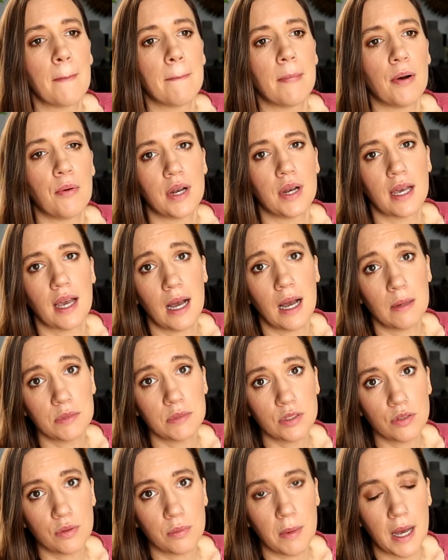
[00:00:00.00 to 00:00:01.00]
But when it
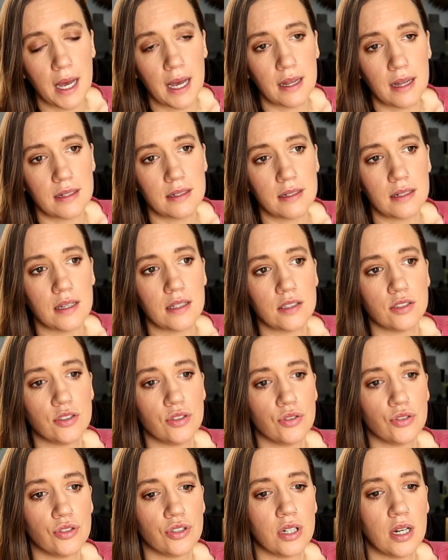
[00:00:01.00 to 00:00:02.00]
comes to men, it's
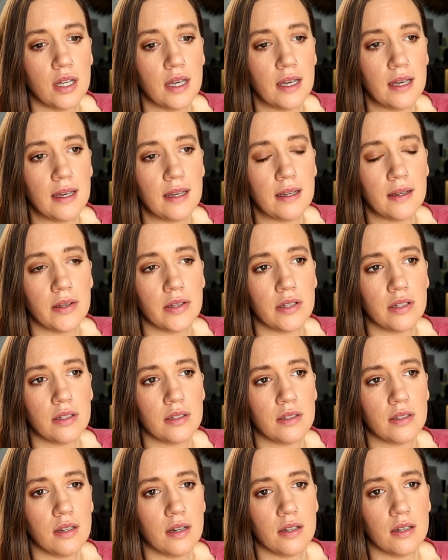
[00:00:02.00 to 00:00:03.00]
usually
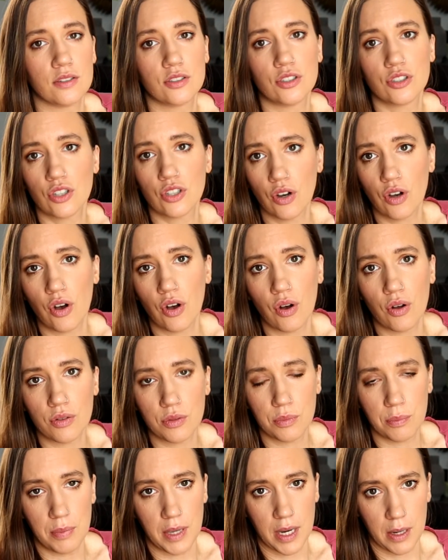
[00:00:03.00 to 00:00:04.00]
the
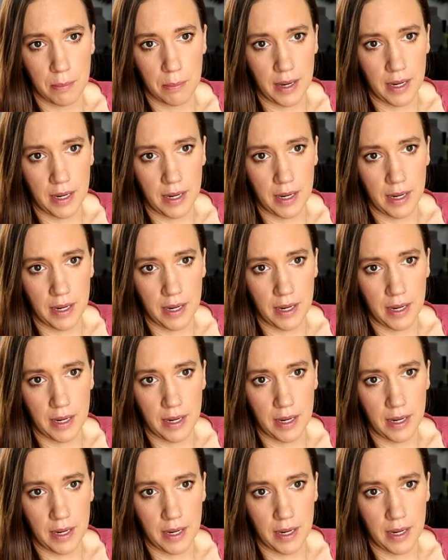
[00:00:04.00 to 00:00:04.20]
so-called beer